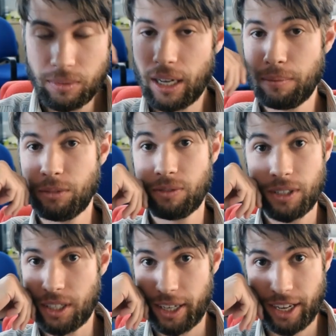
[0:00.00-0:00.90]
I'm just
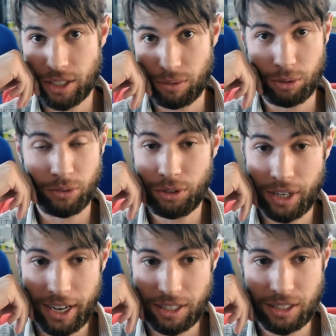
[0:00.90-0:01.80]
visiting Exeter for a few
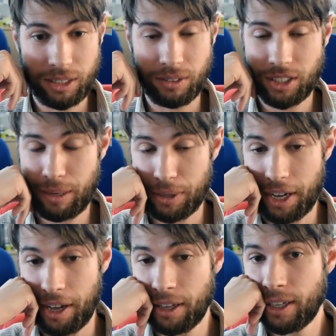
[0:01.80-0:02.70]
days to give a
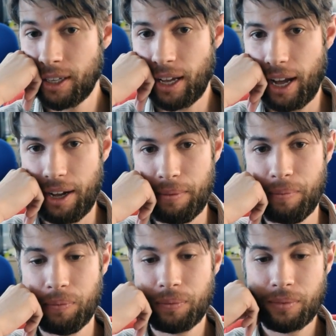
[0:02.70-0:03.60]
seminar,
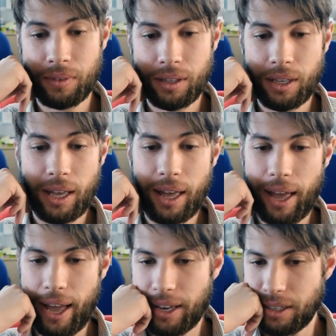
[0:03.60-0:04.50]

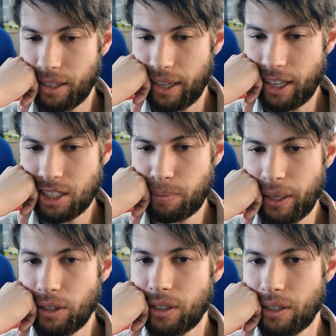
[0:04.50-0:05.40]
and it's
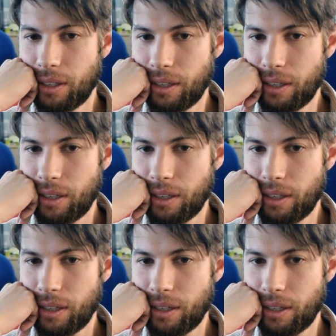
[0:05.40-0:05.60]
been